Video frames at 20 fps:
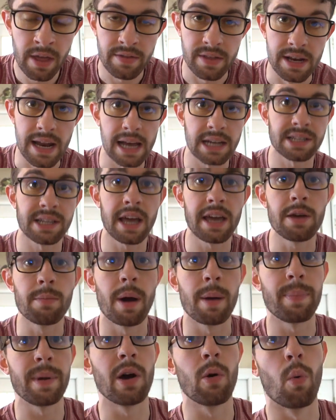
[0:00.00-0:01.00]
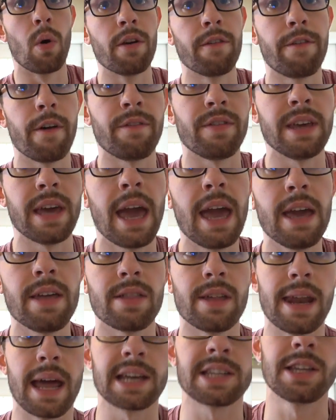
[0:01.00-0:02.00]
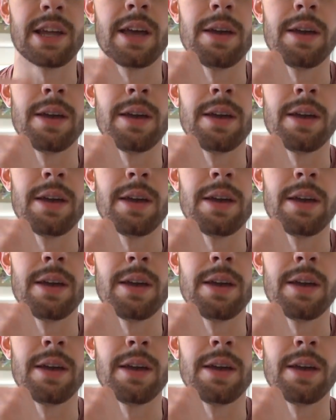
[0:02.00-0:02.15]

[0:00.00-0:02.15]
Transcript: The next day you might be at 158, the next